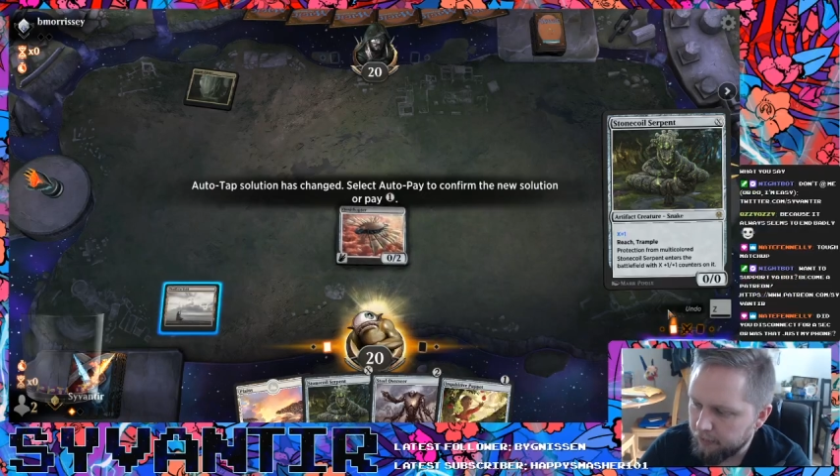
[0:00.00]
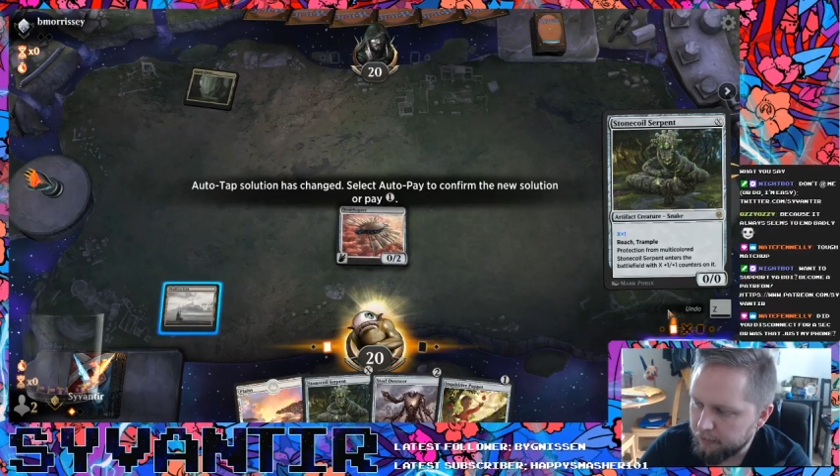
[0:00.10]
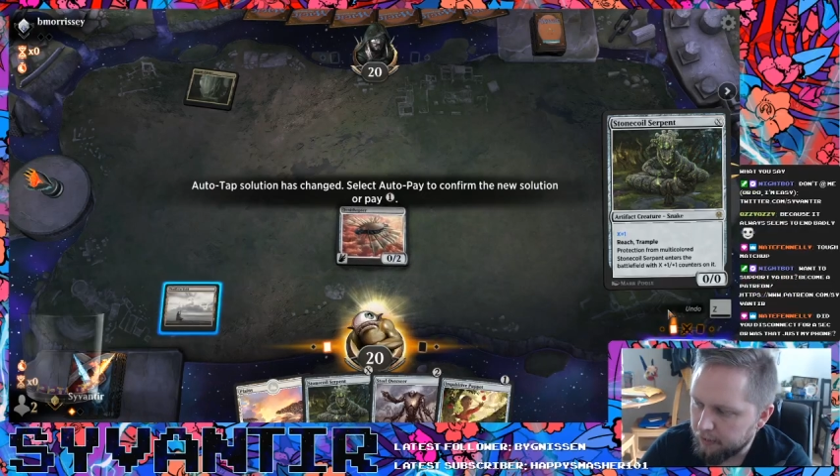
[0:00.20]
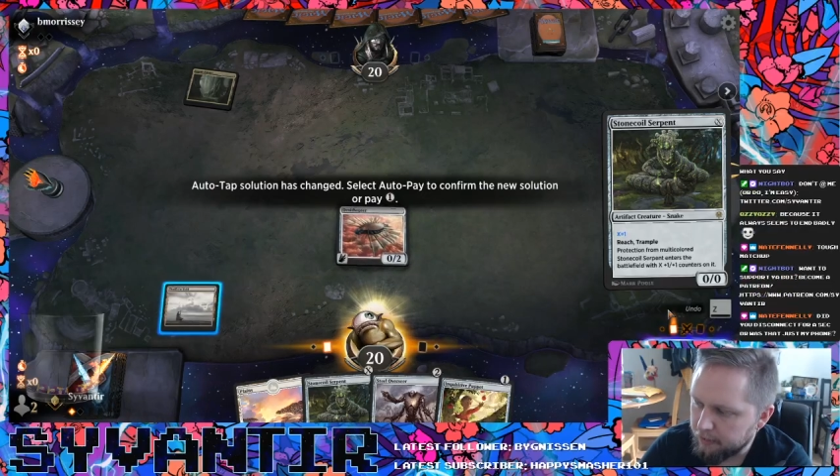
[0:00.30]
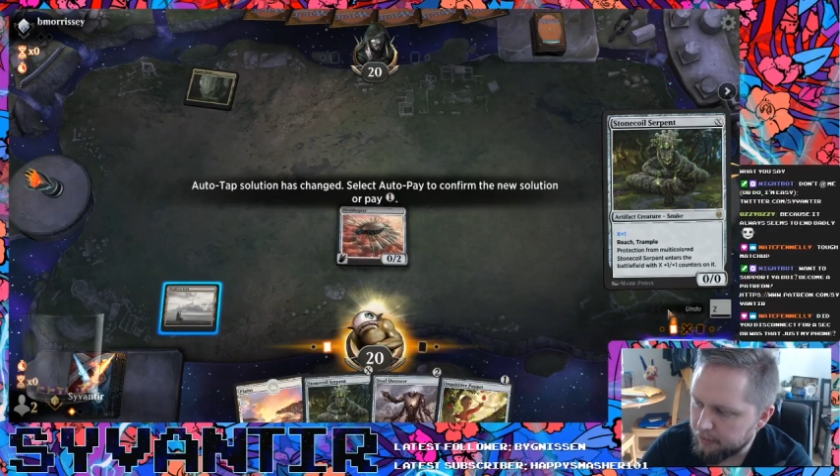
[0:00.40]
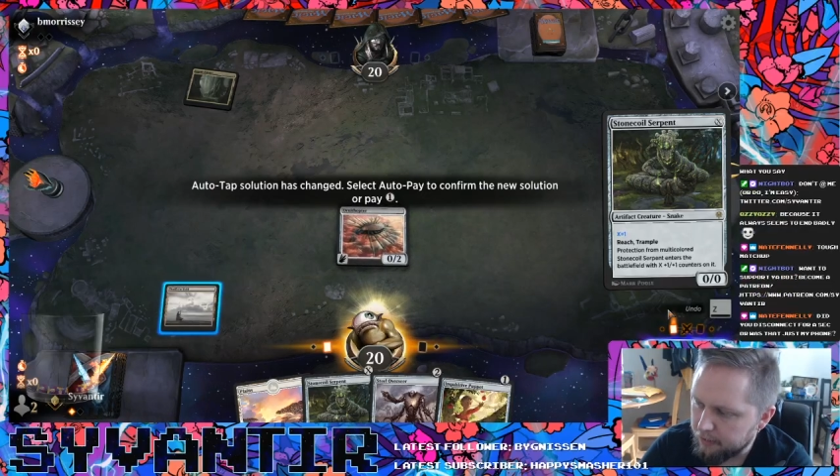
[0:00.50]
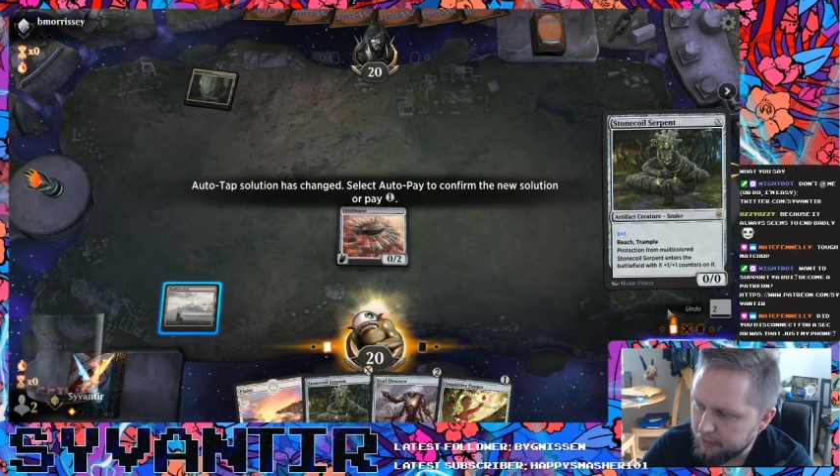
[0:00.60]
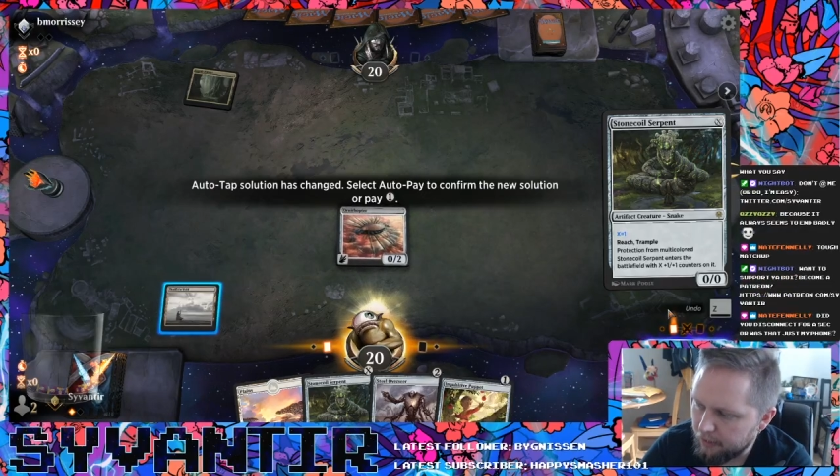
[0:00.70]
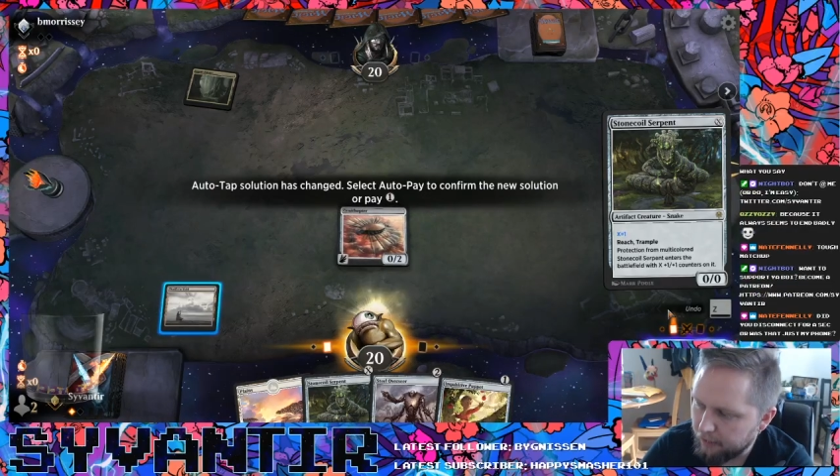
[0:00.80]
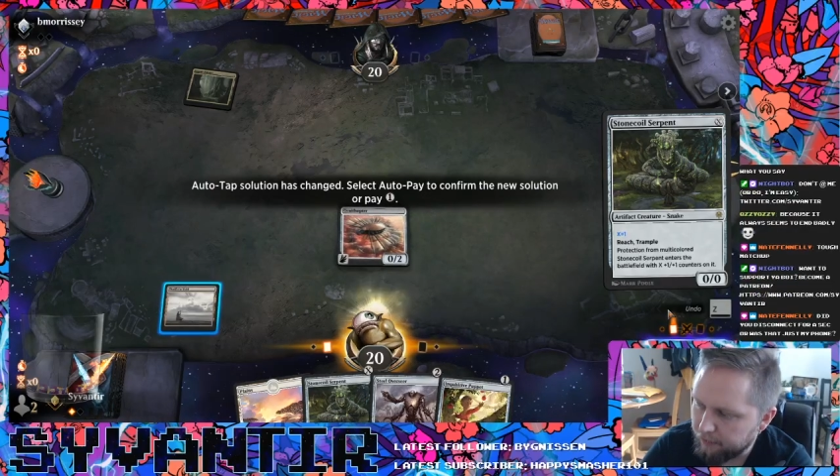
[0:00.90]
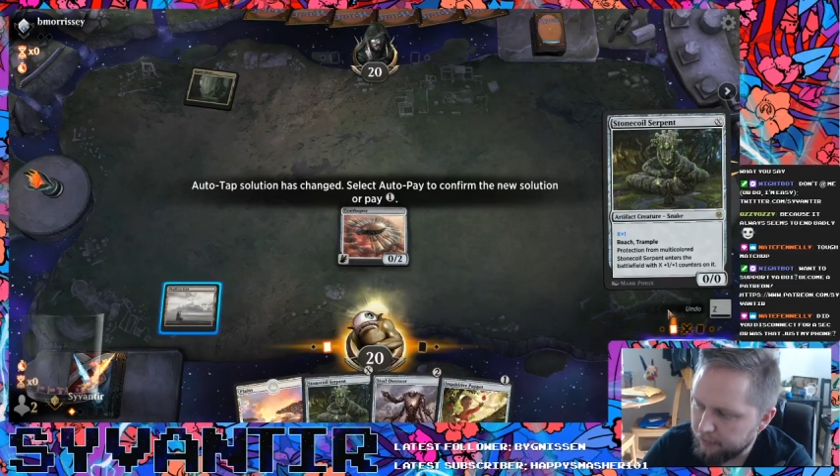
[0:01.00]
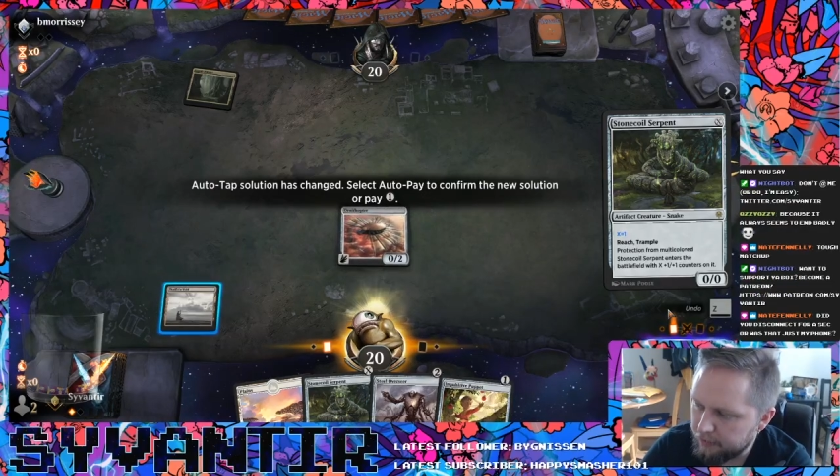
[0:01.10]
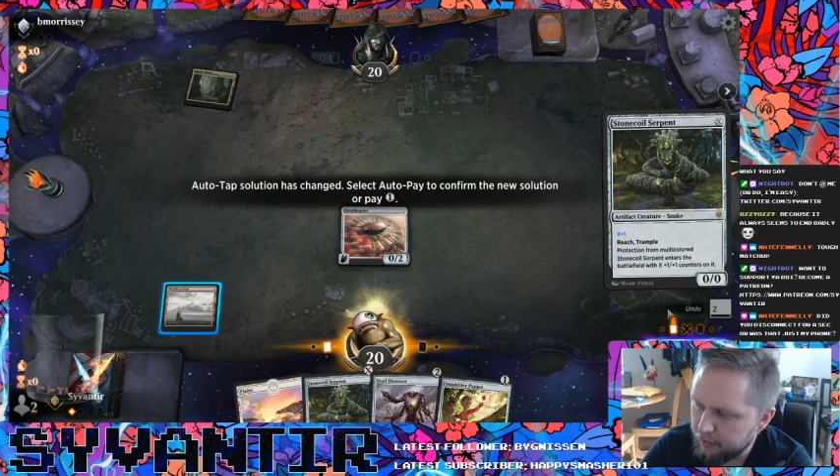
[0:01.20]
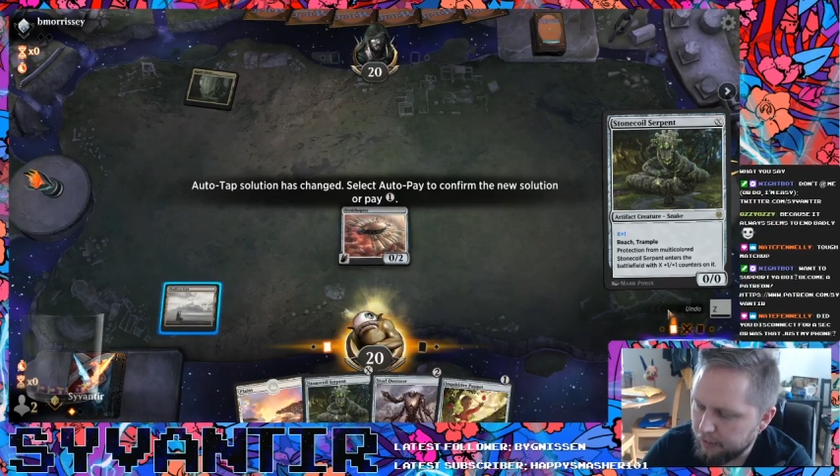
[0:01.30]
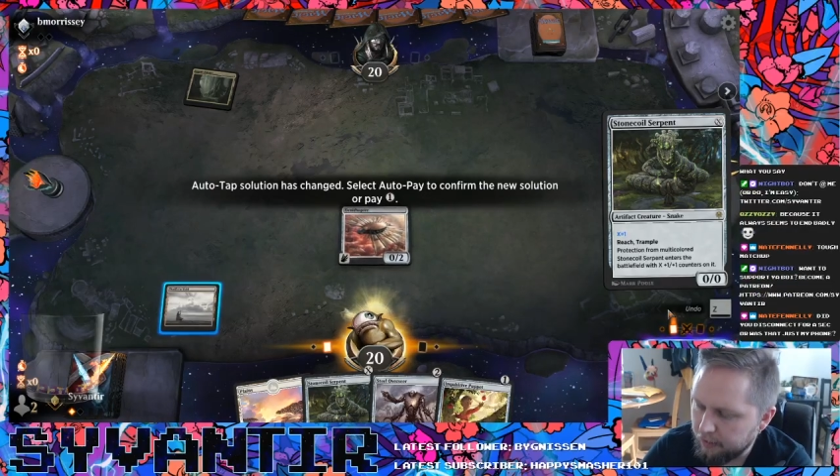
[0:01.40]
Did I disconnect for a
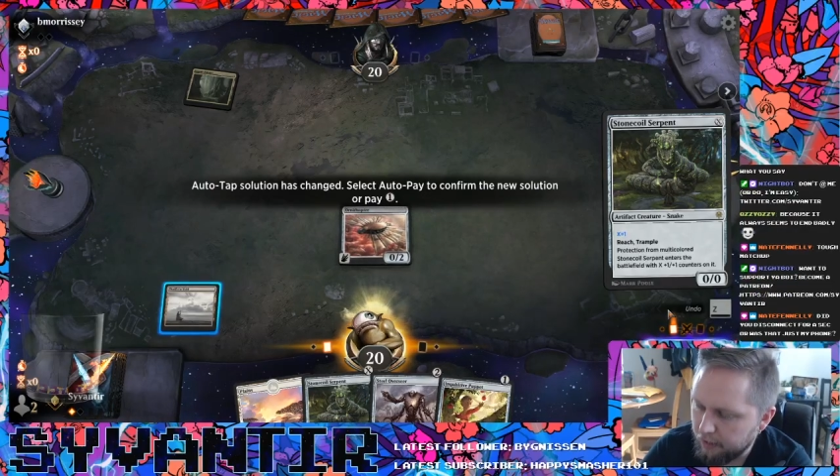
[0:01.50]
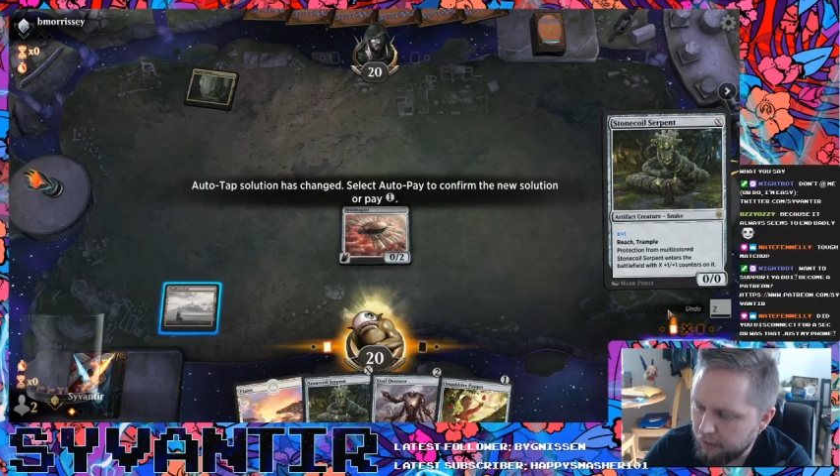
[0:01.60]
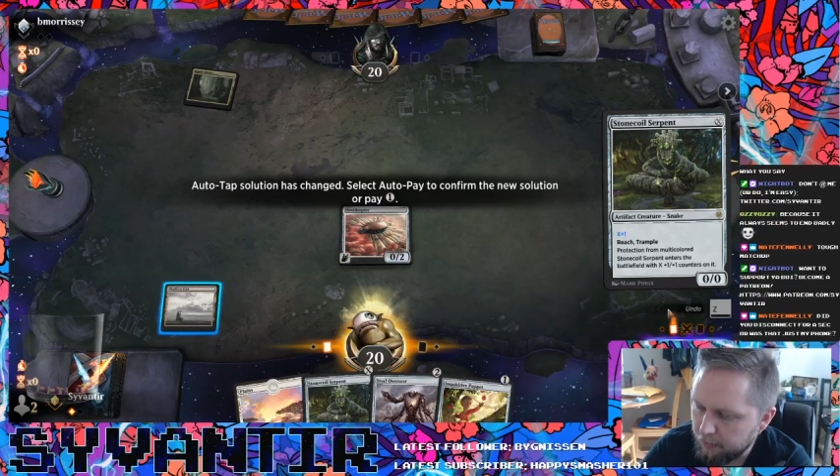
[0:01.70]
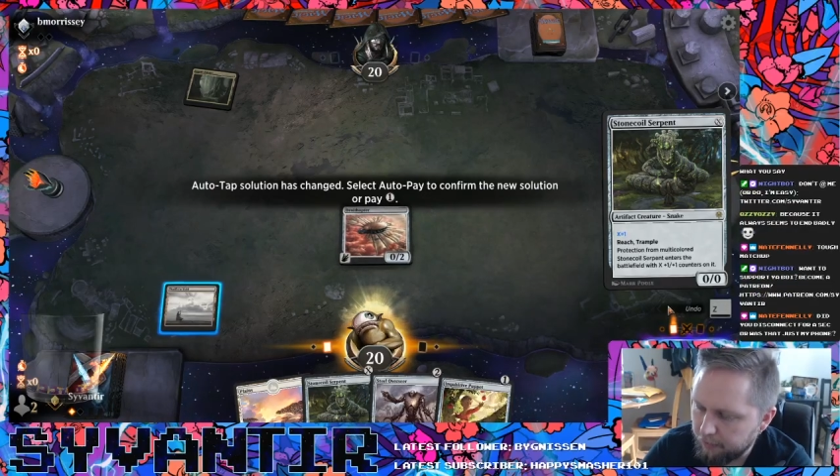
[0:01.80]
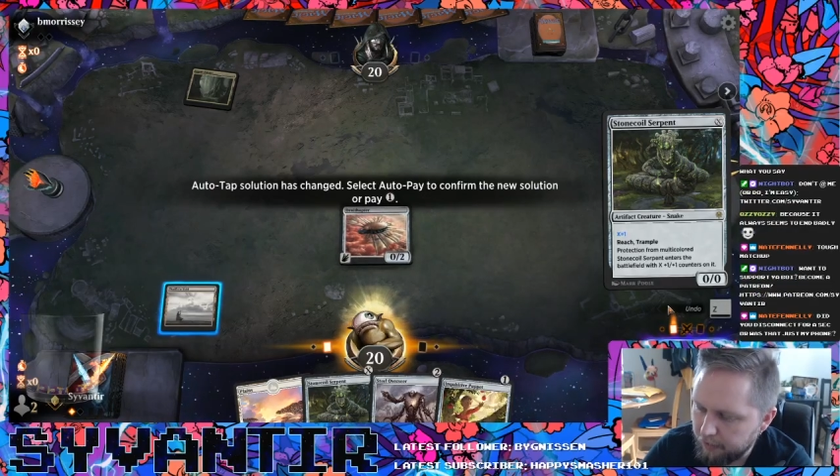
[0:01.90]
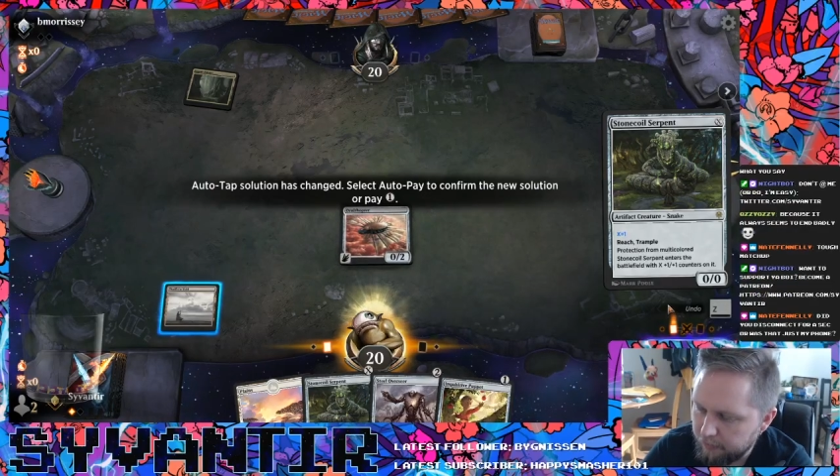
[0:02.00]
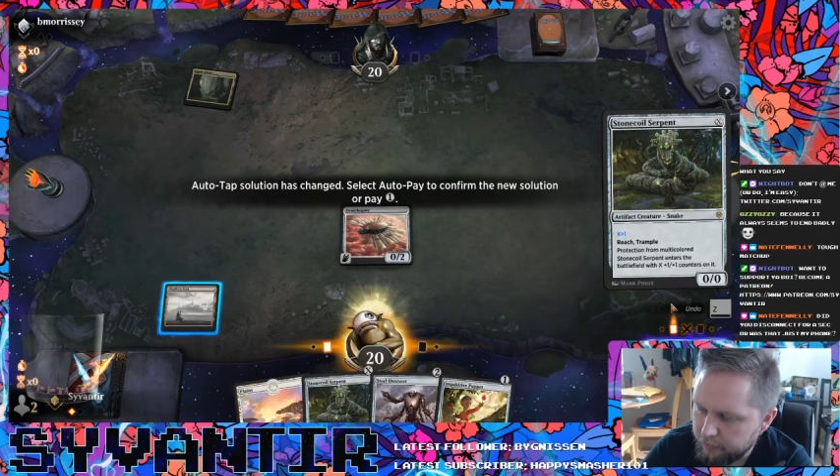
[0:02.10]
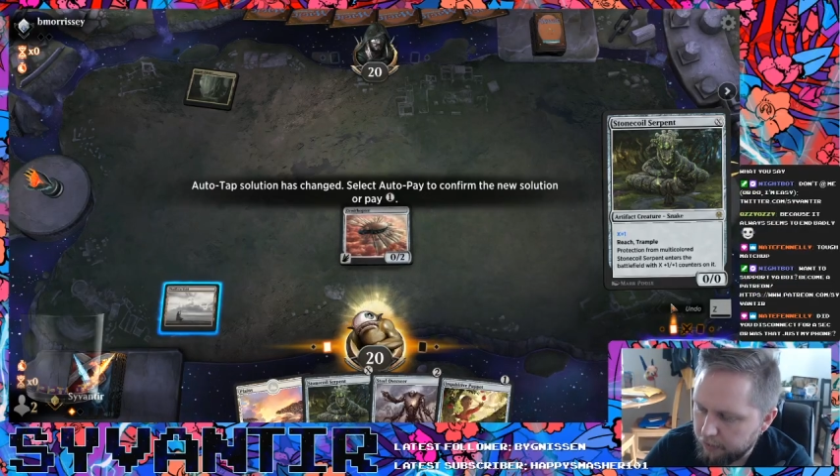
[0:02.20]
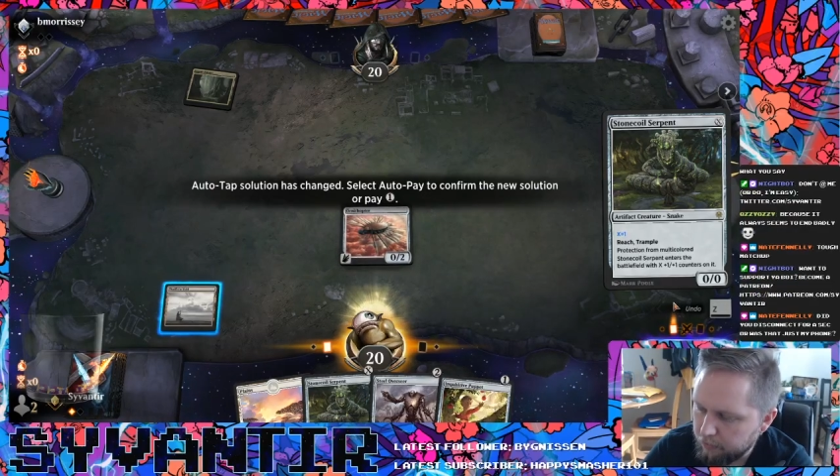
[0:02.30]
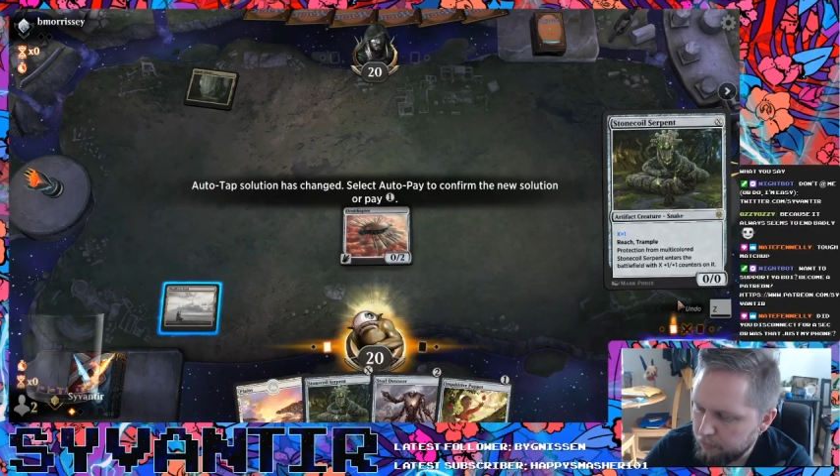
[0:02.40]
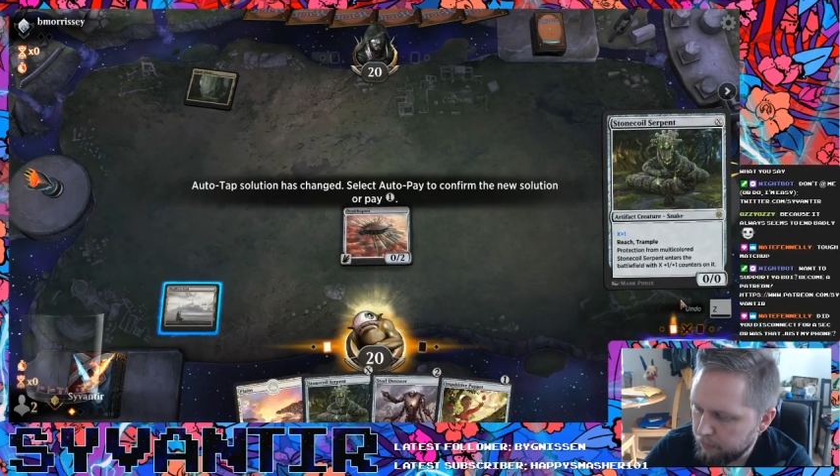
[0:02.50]
second? I don't believe so.